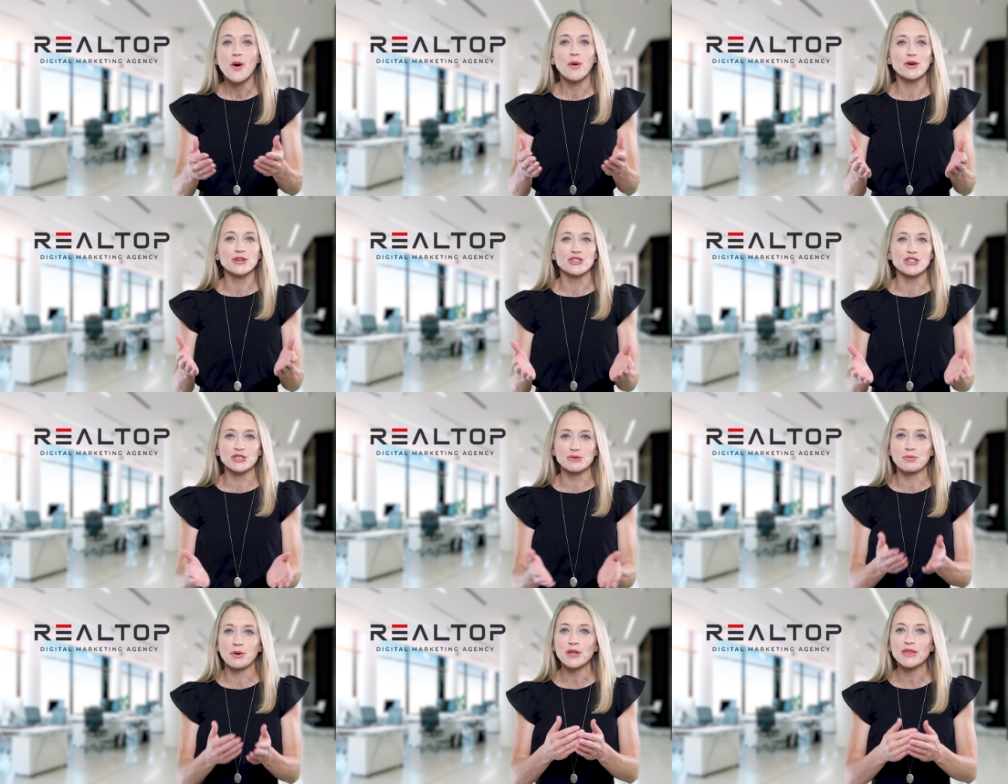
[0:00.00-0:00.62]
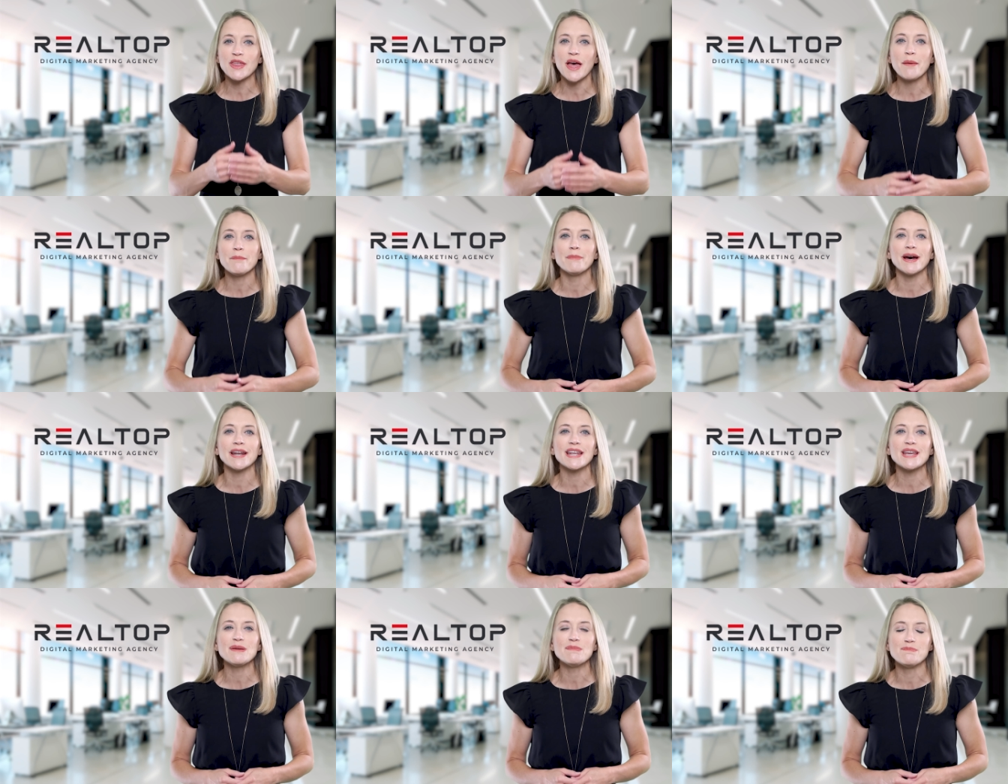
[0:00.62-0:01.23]
or just put that
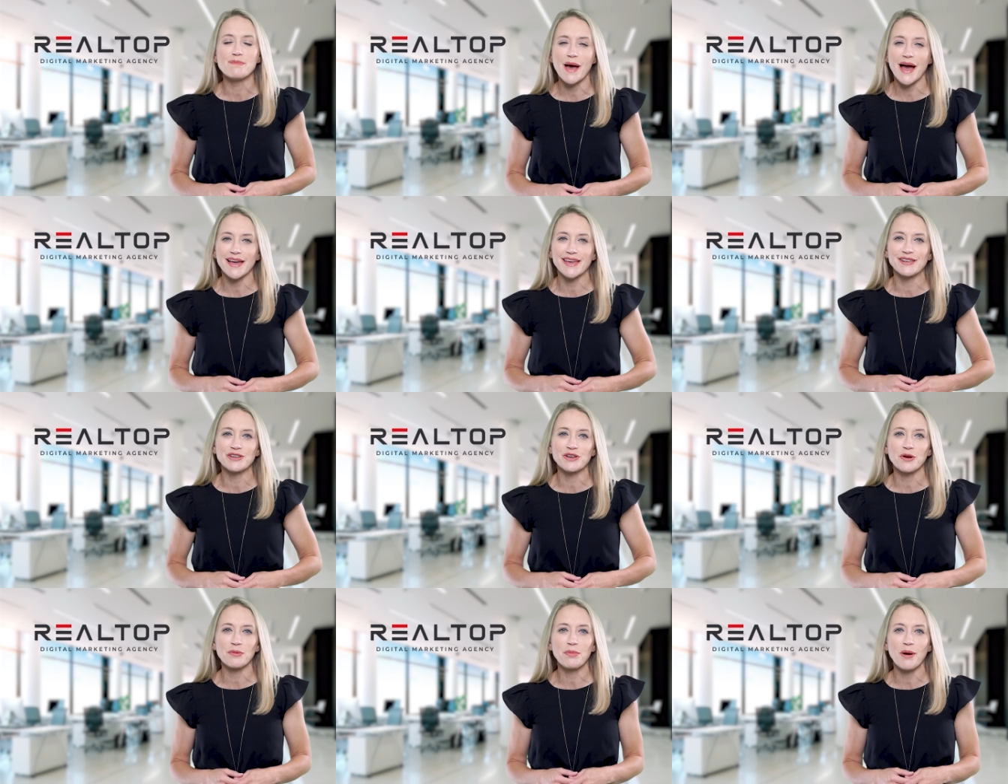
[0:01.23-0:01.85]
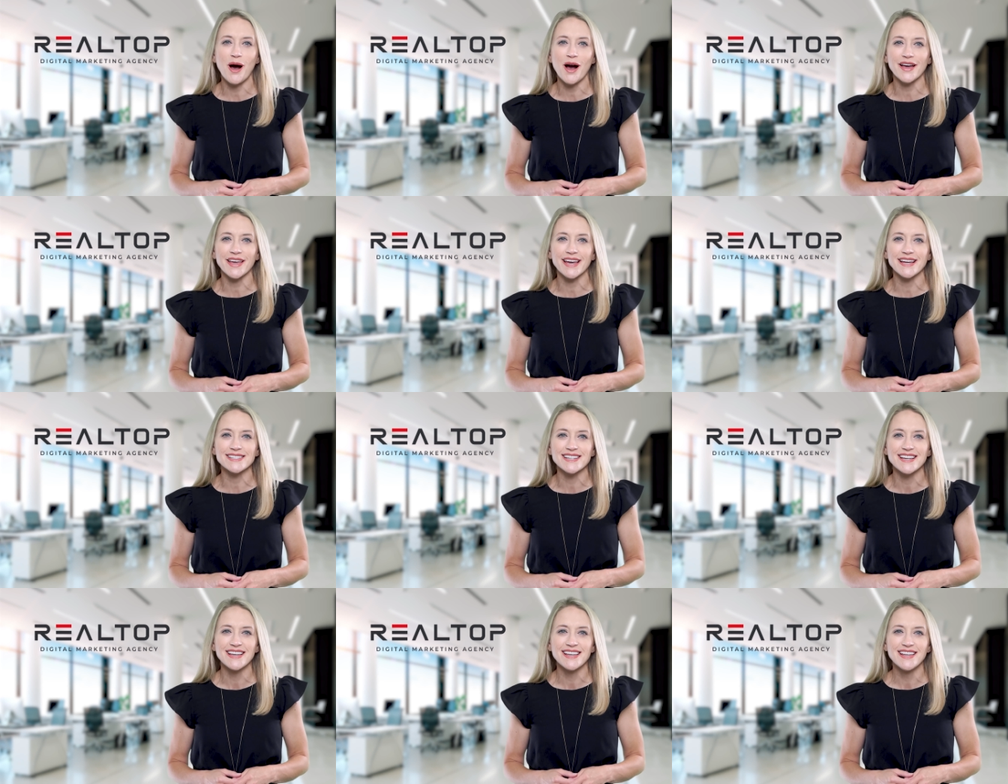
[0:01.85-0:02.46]
money back in your
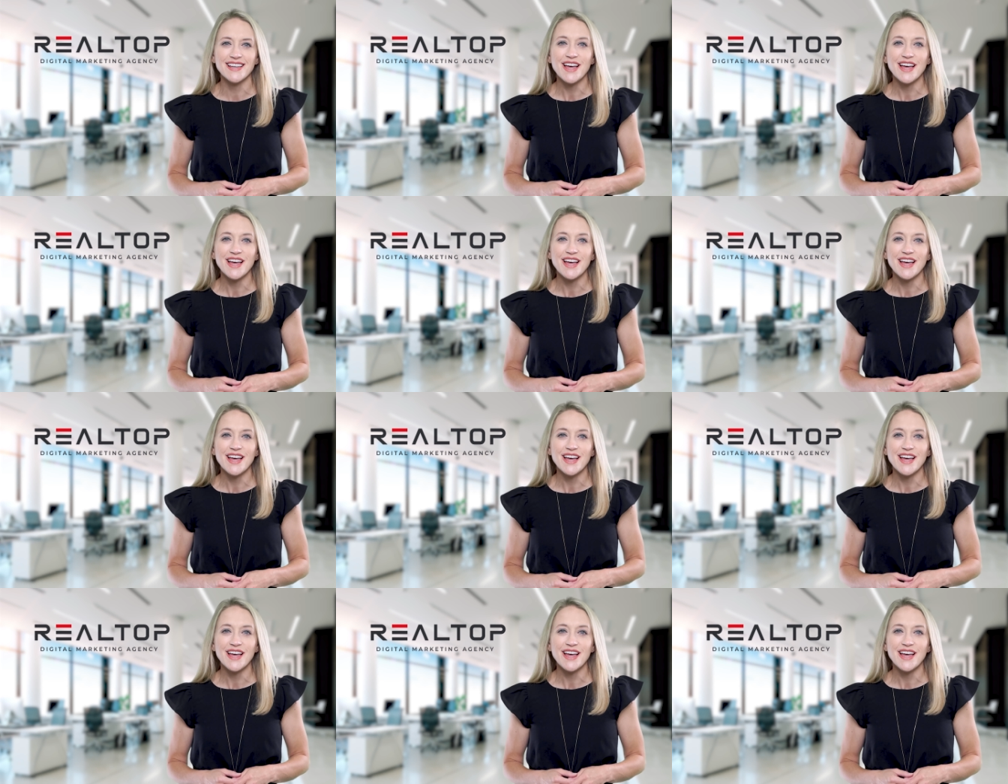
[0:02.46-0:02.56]
pocket.